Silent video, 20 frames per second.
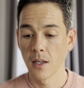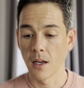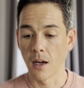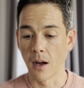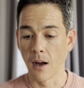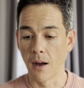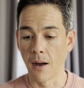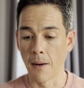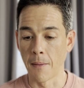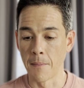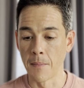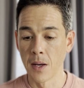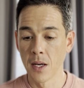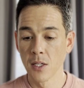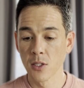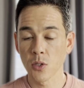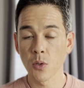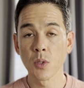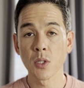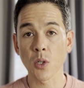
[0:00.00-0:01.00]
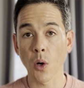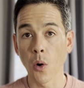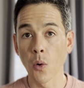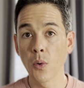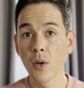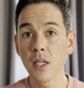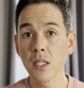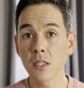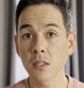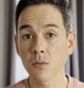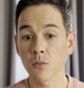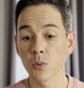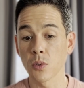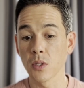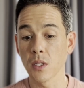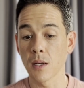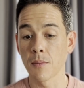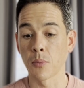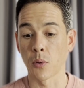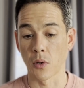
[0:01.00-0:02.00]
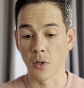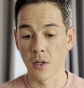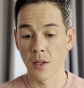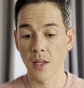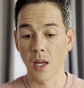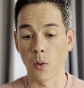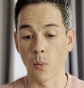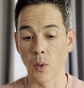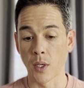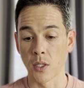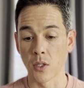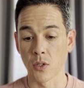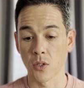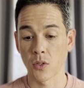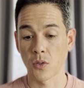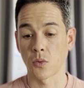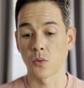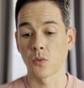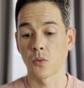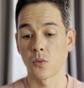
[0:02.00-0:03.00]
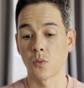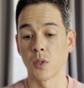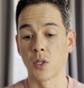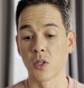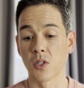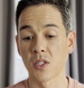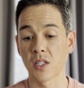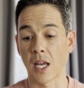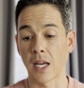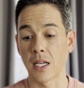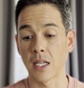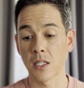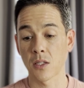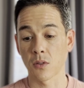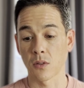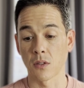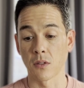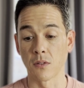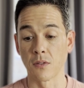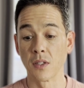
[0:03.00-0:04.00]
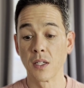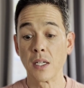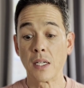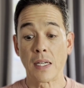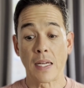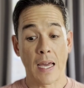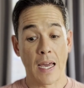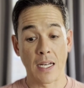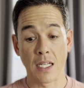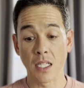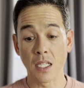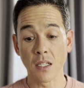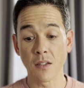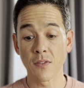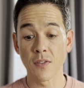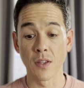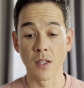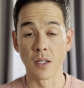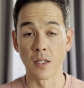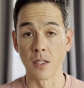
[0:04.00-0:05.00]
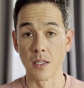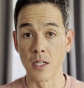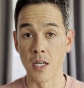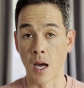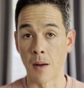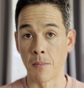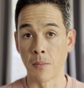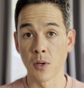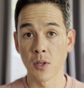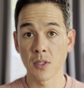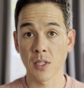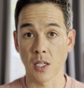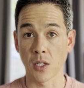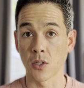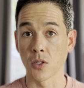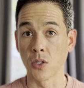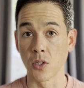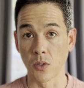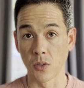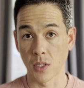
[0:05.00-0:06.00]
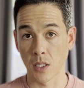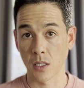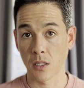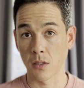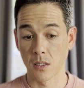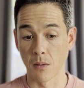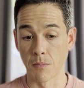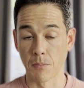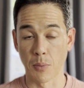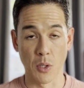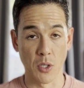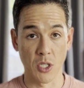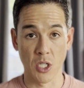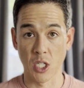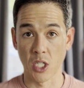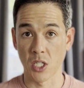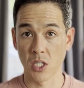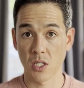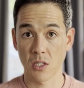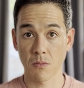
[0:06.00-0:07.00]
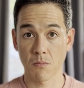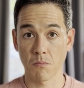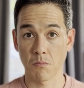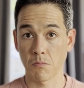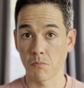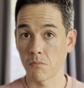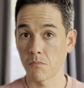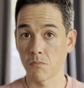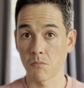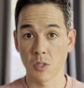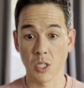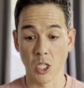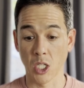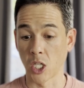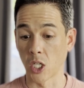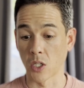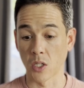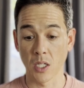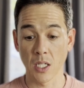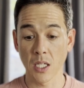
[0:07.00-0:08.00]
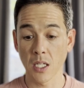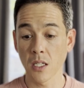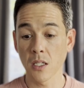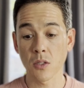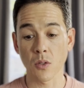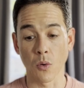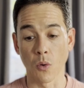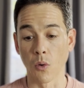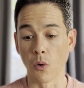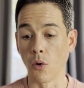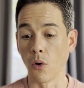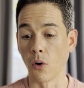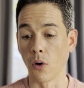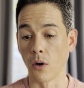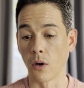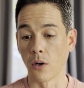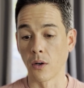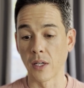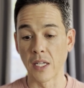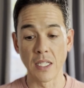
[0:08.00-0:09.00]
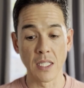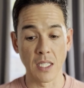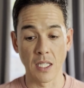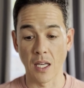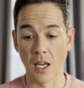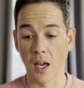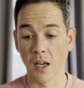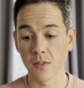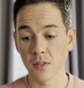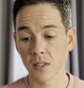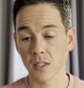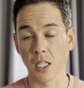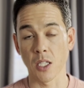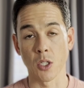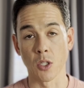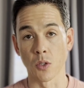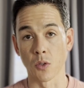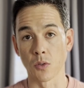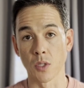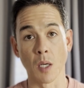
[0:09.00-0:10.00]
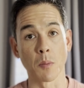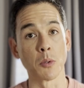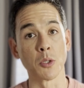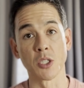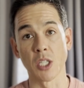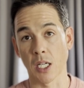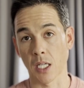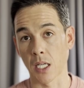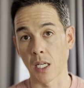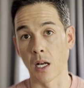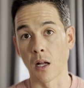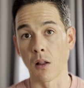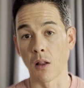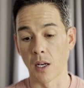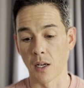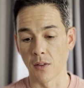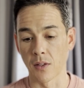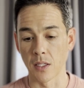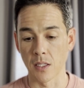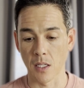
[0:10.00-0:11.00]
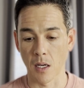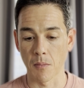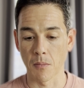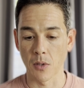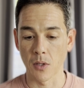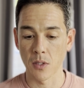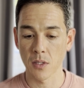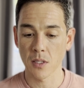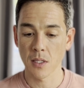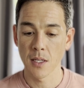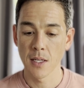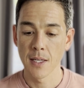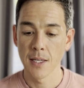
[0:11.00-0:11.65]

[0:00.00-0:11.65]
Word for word: Um, so it's always really important that when you're when you're citing sort of any of the numbers that you're using to purchase securities or ETFs that you're double checking a lot of these numbers.